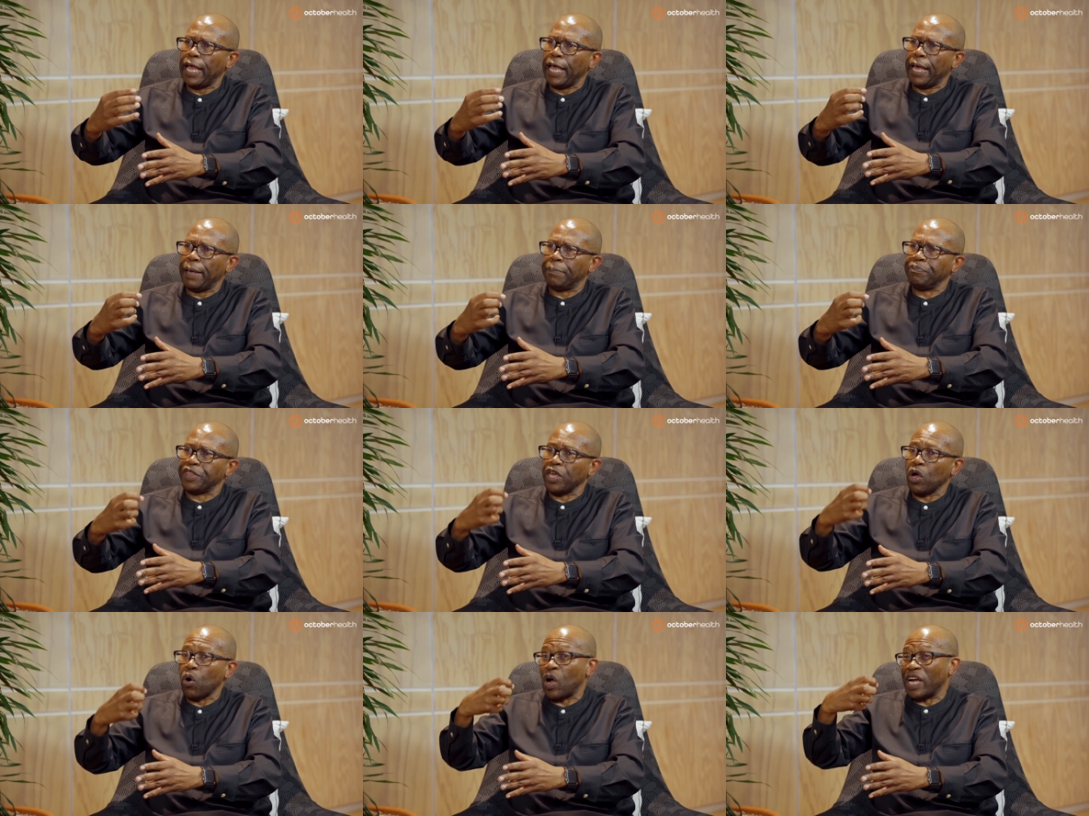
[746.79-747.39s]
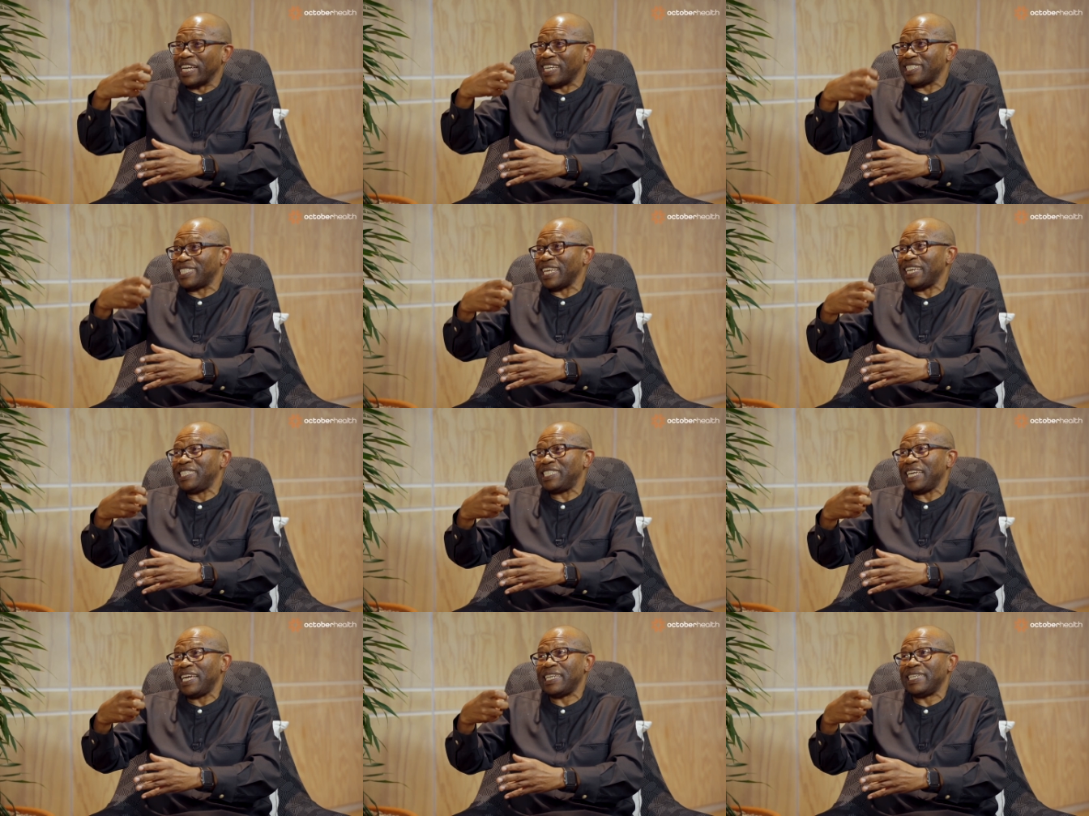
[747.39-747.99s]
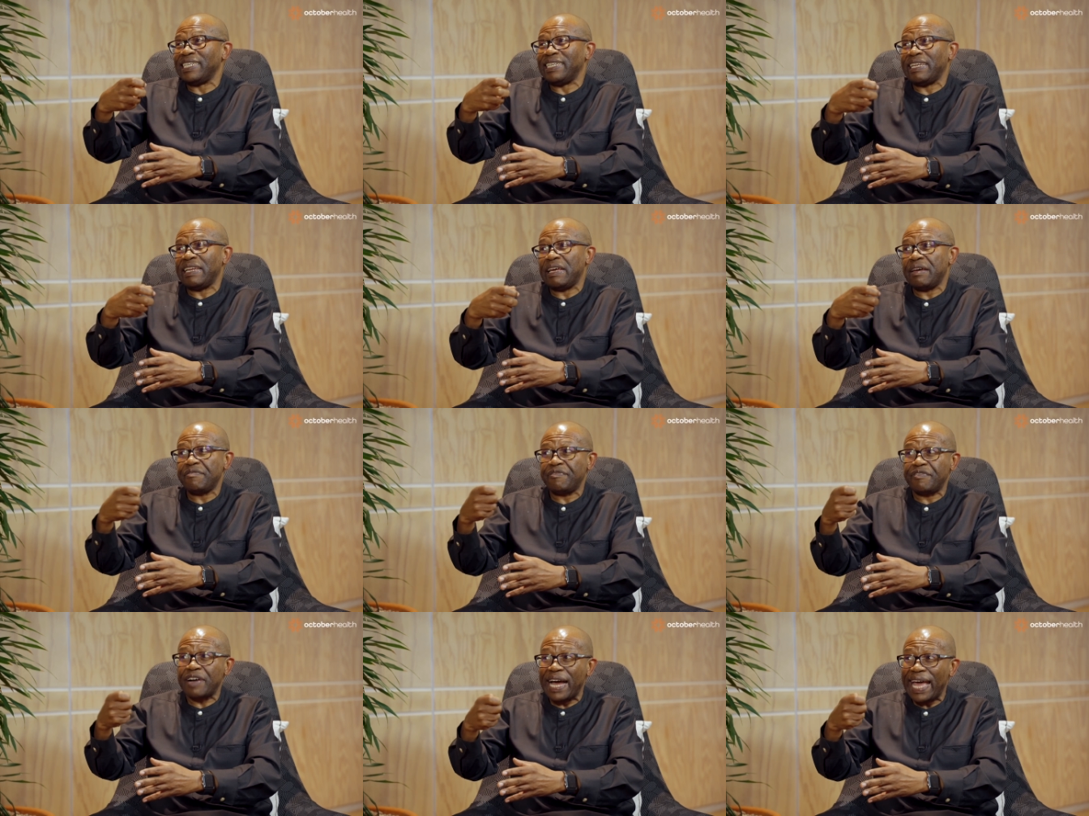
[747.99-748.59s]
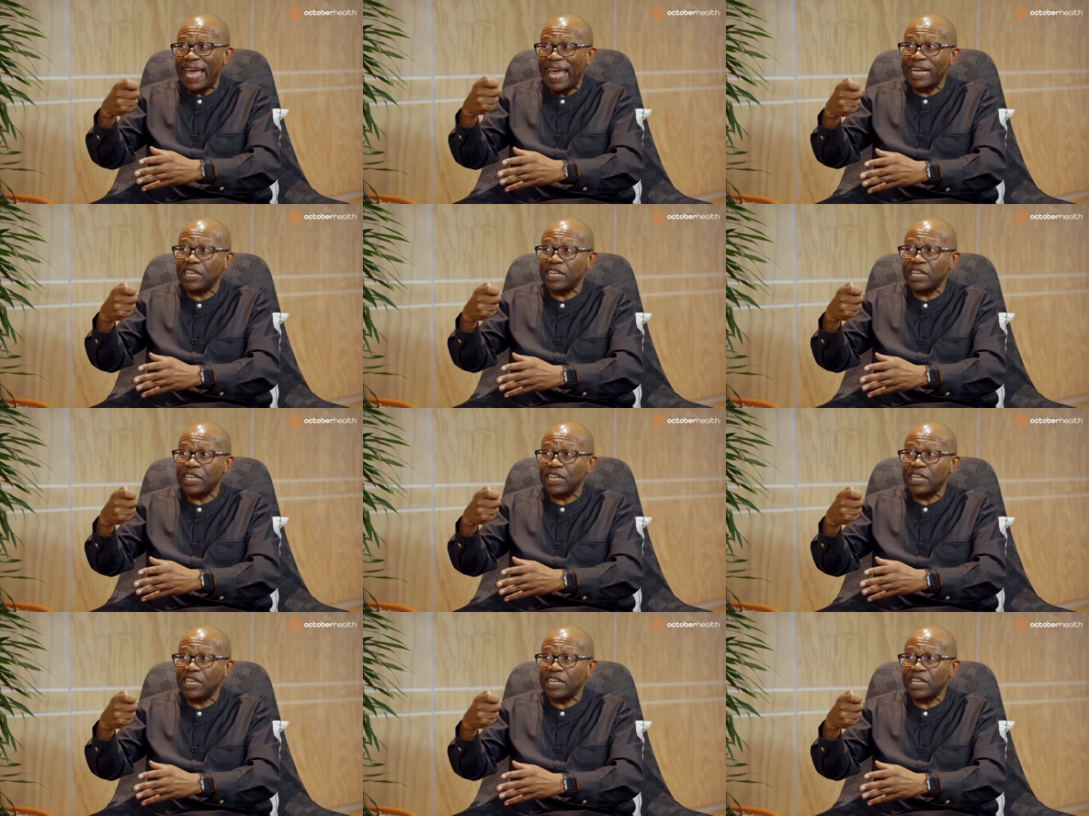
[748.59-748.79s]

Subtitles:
and the organization never